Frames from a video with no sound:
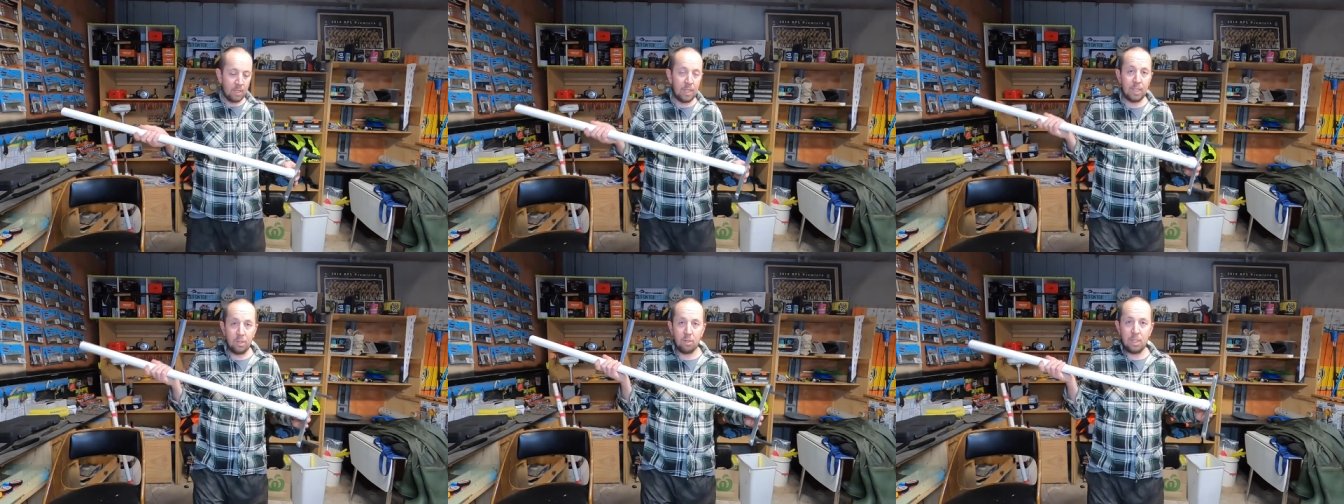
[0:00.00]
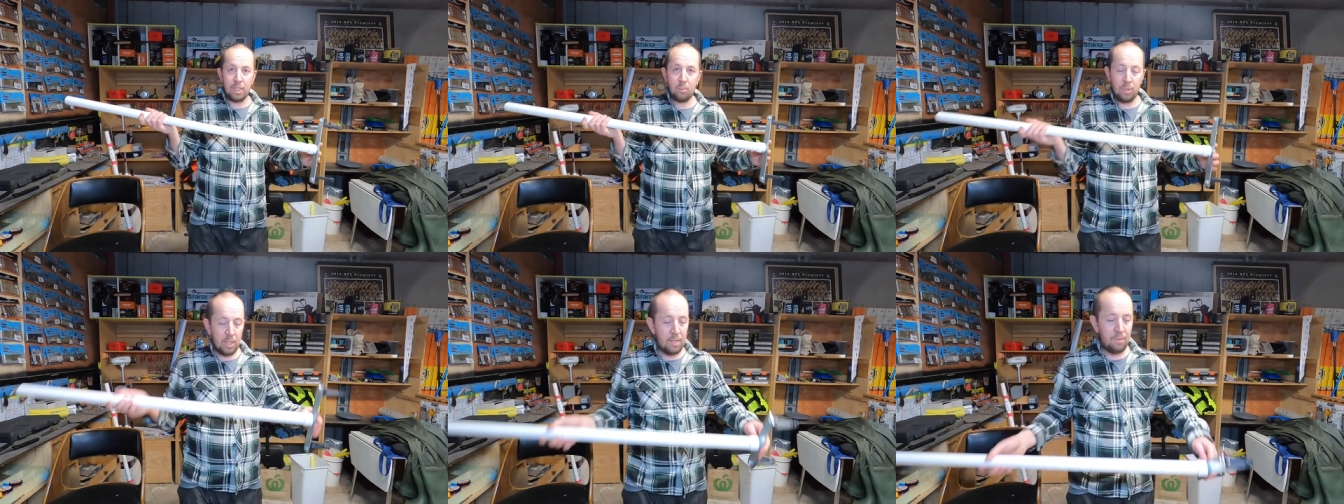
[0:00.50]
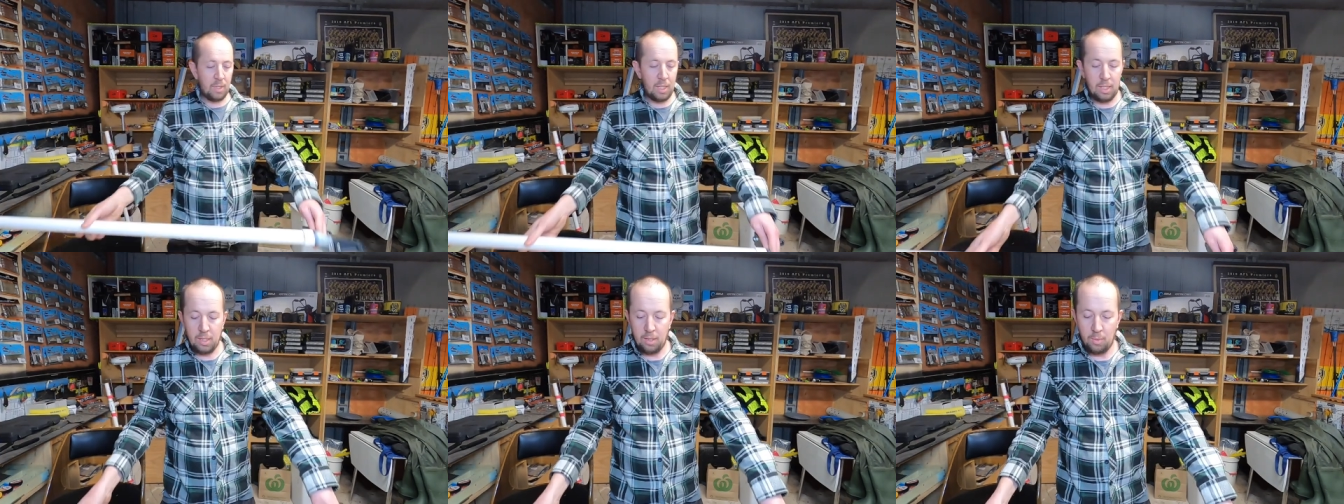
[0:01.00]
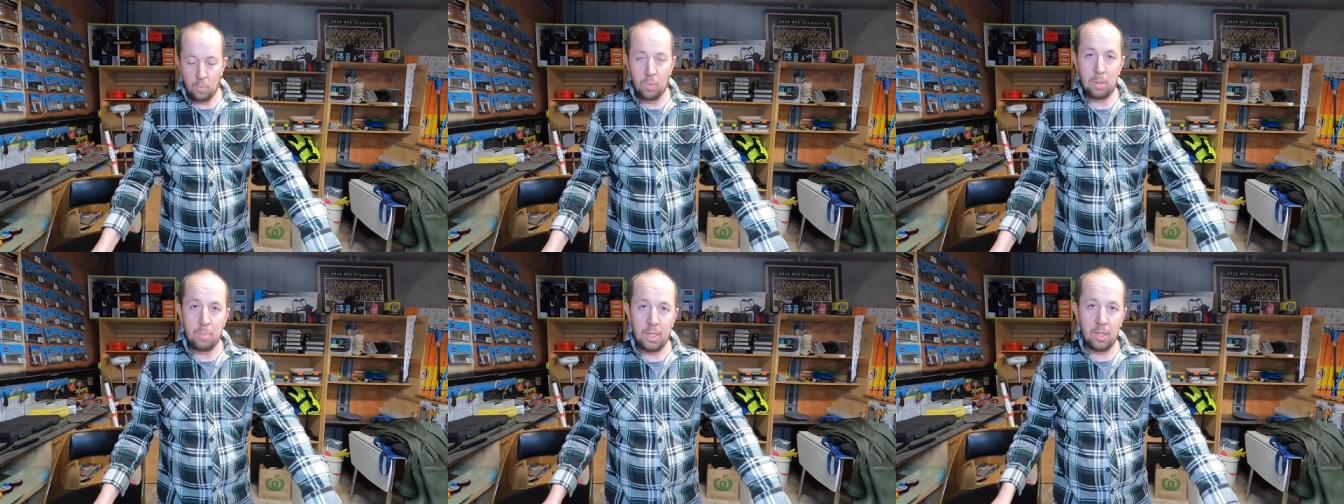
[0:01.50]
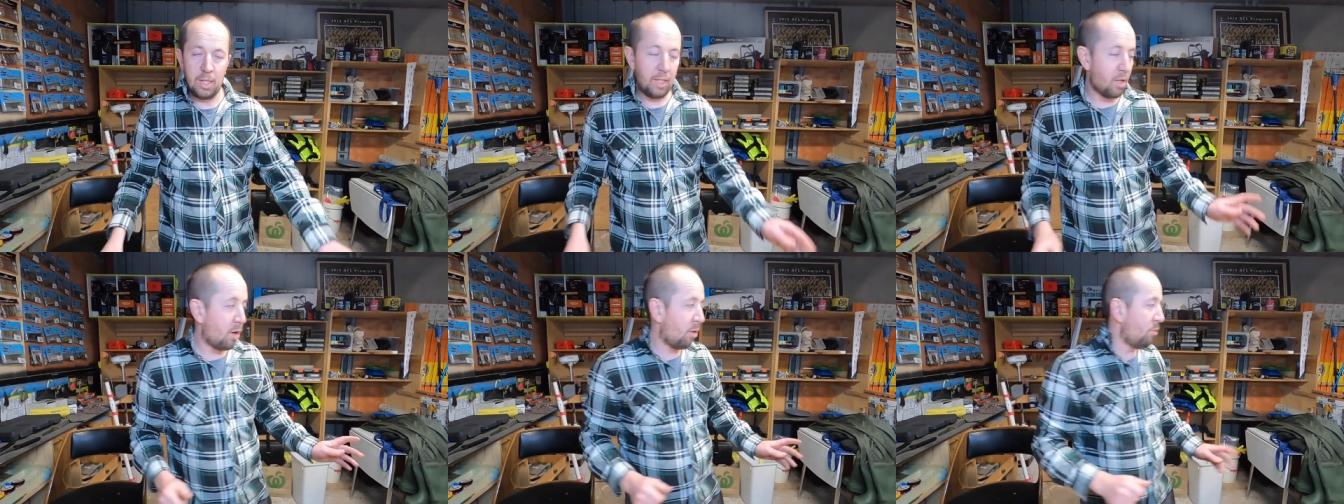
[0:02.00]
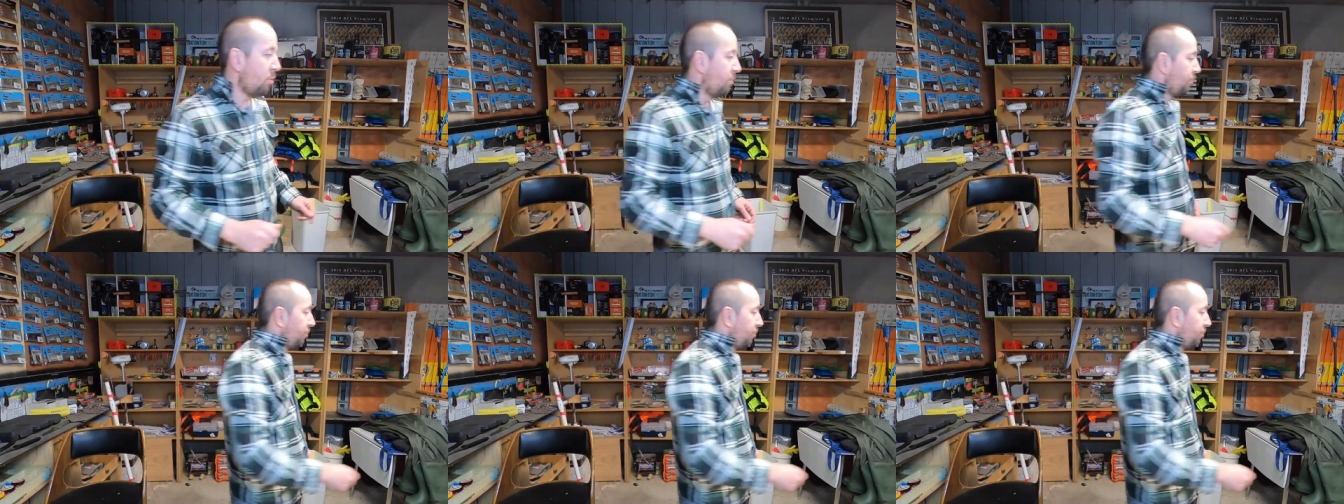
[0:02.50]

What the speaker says: Now the idea with leaving the 1 meter length hole